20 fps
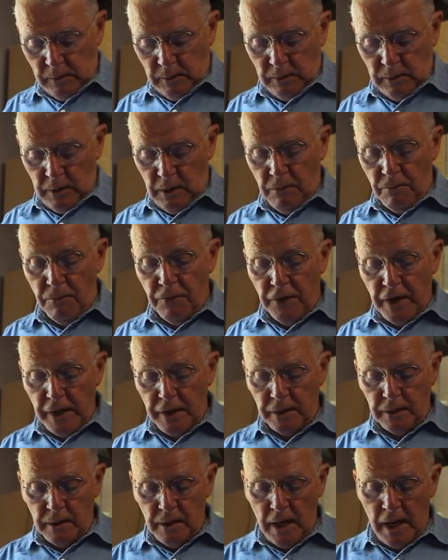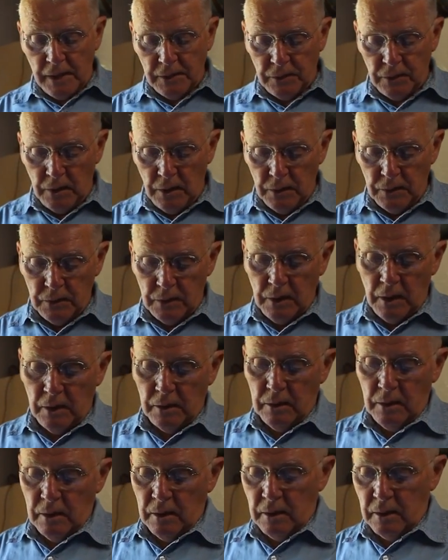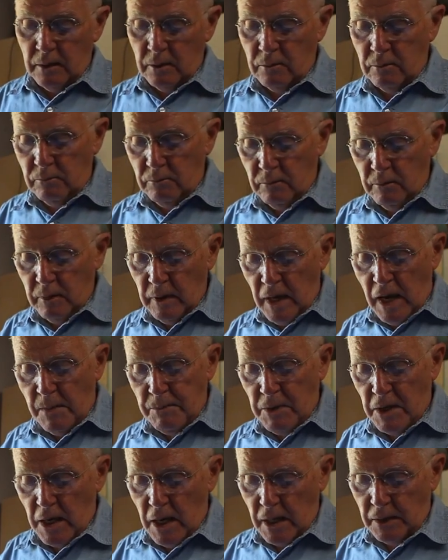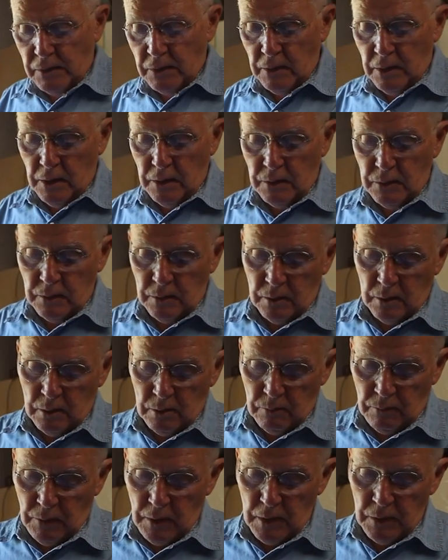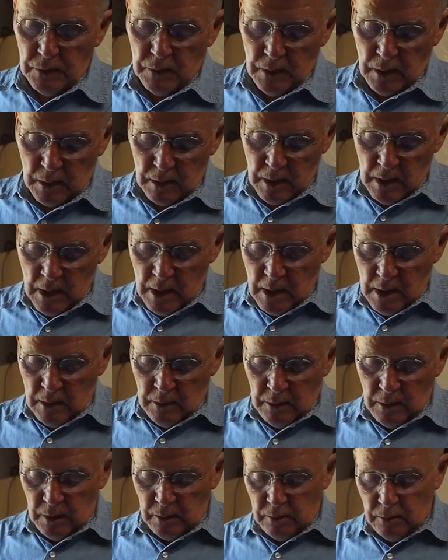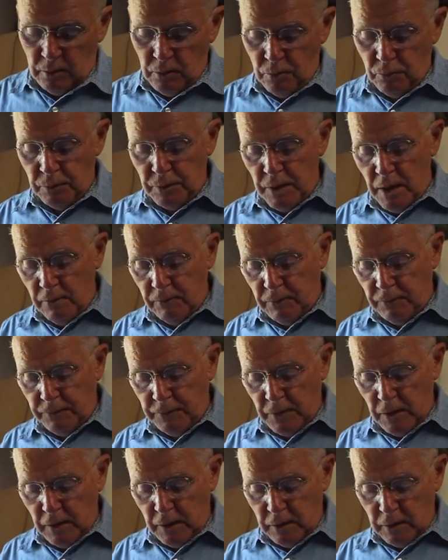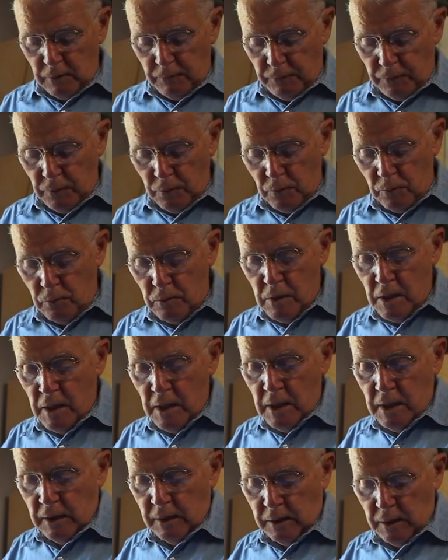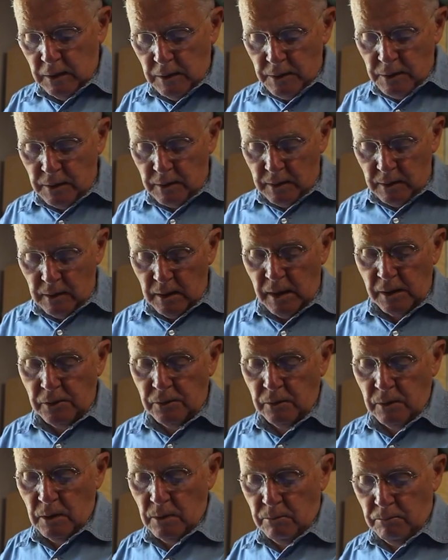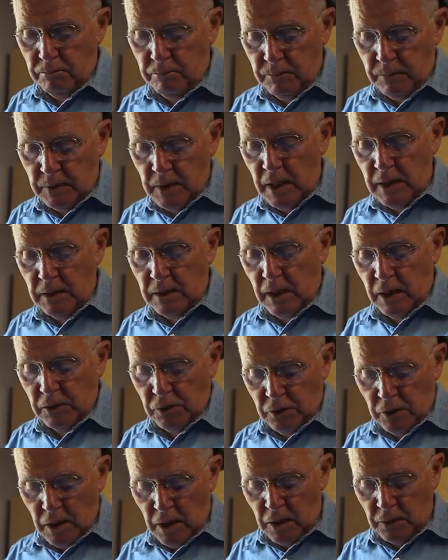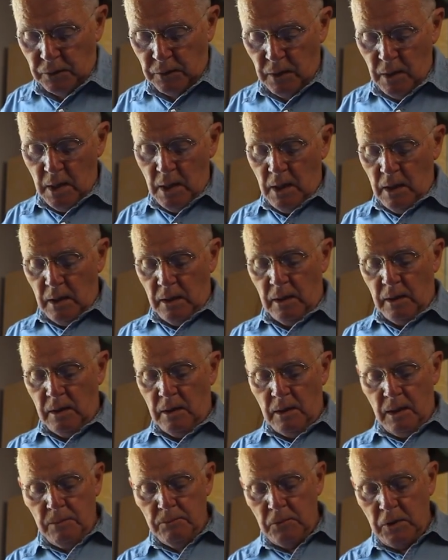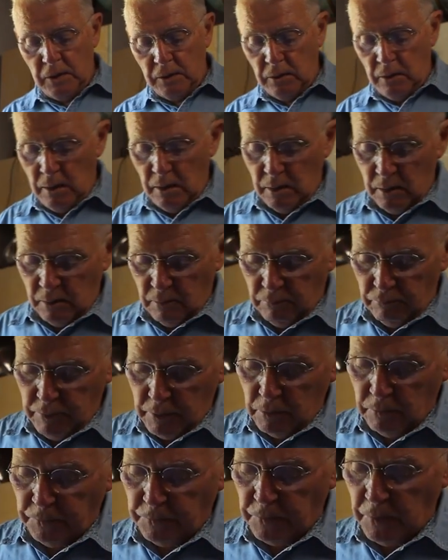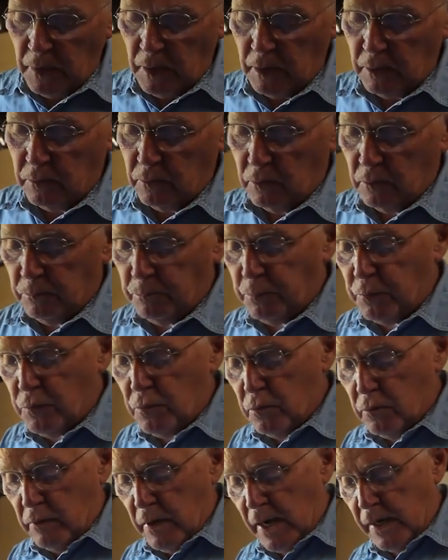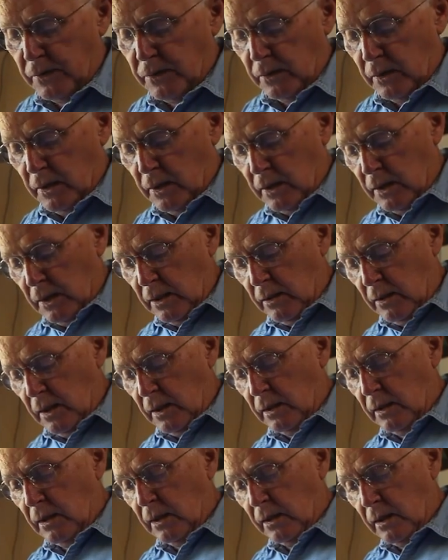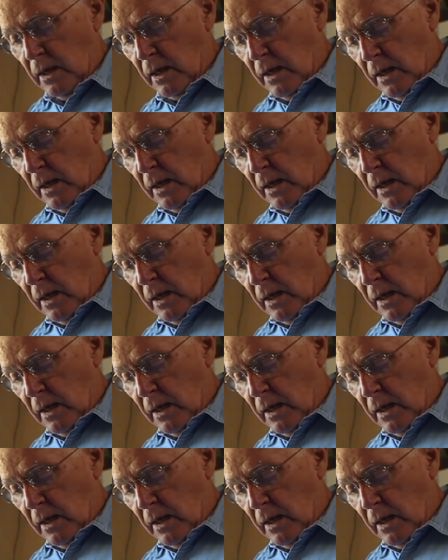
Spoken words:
invite accidents that are happy accidents, things that you would never find if you didn't actually take that chance. I'm not a real fan of pure accident. I think that